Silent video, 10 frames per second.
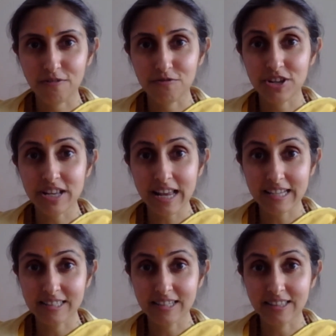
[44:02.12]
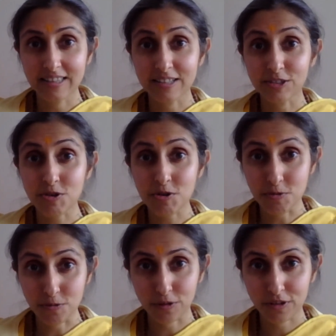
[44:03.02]
of realizing this
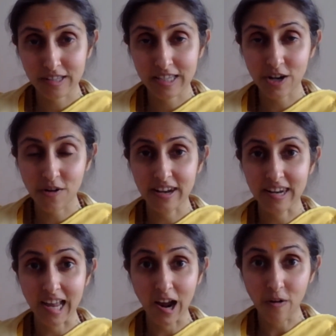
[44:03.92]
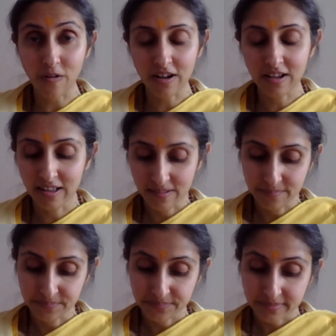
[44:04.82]
truth here and now,
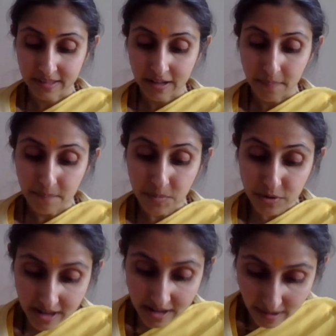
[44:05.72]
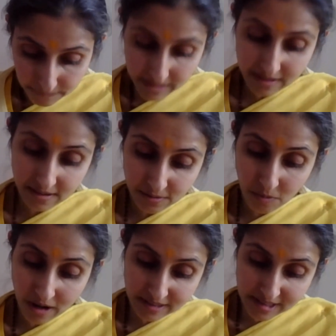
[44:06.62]
punarapi,
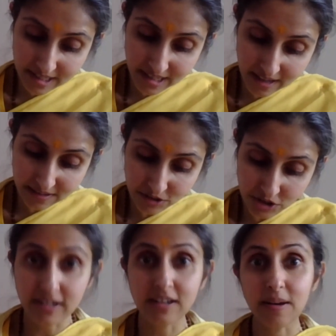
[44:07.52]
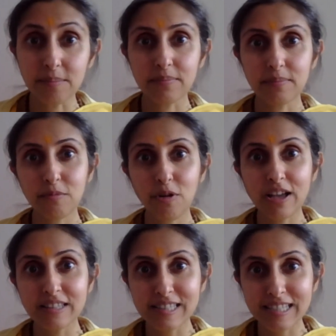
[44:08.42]
once again janana,
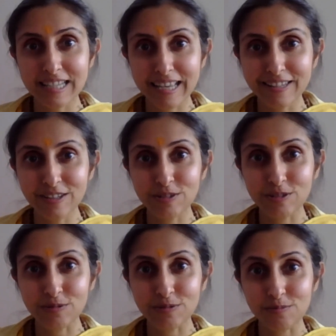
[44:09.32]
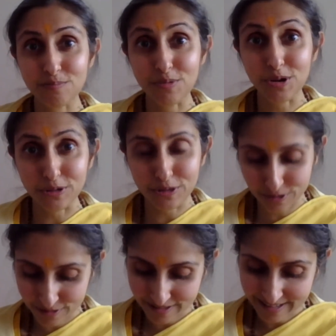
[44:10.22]
once again
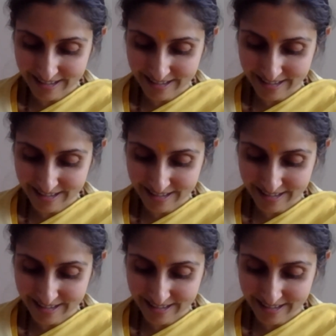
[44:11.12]
birth.